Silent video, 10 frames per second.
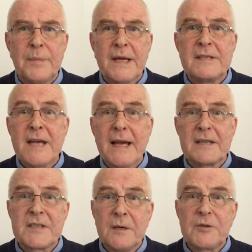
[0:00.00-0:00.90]
Big
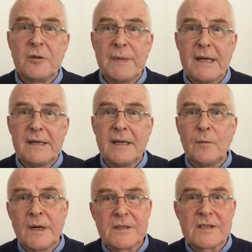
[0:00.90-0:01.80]
tech, social media,
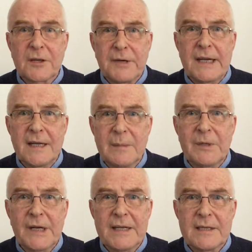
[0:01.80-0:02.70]
once the great
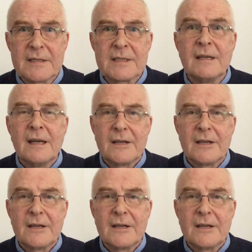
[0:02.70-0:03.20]
liberators,